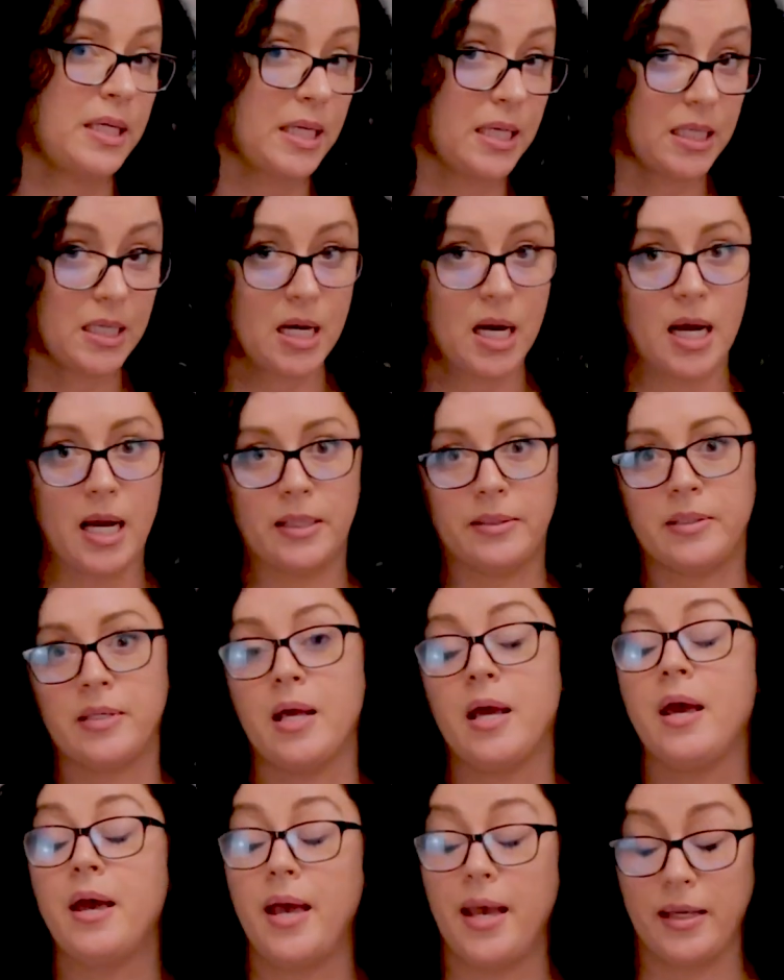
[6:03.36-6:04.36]
leaky gut,
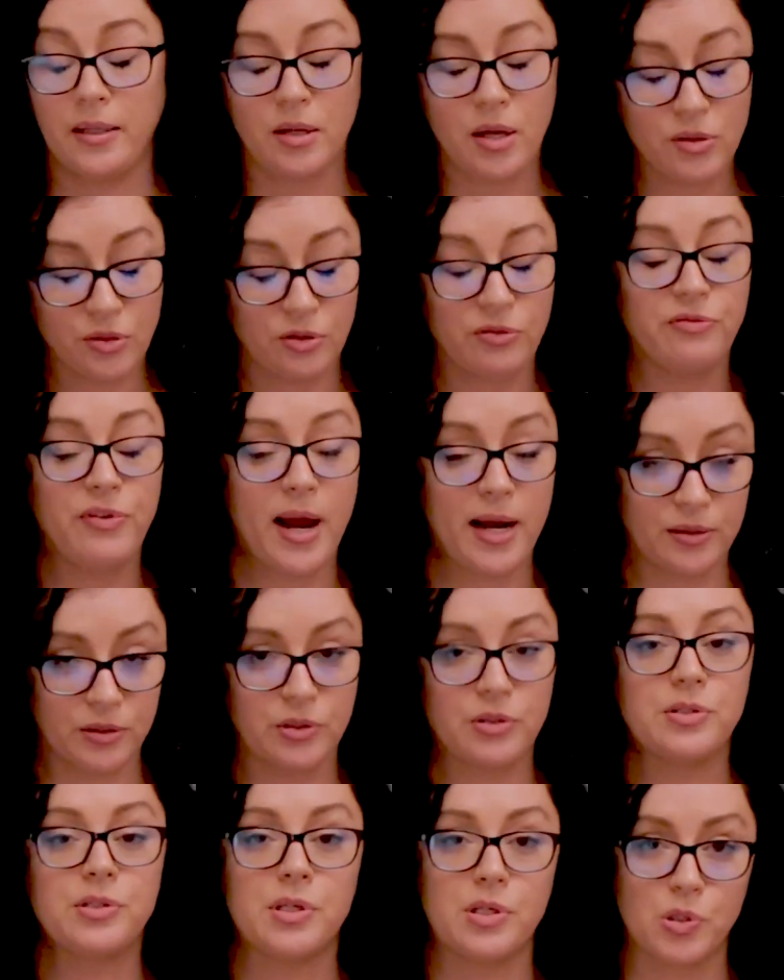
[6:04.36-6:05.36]
and other
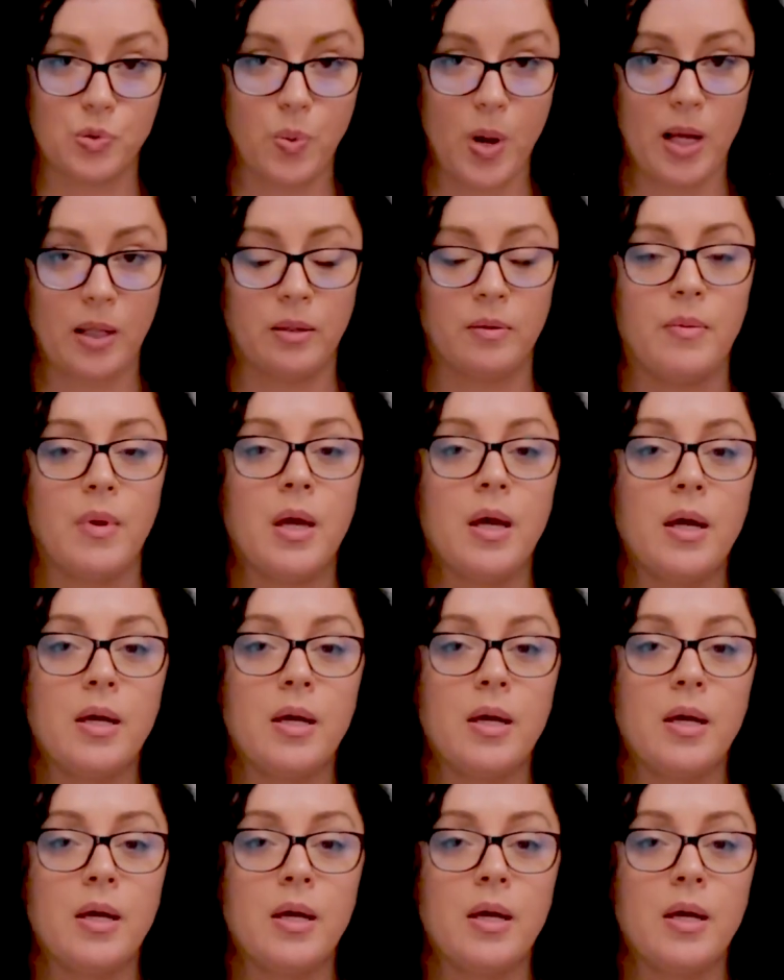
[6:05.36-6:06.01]
factors as well.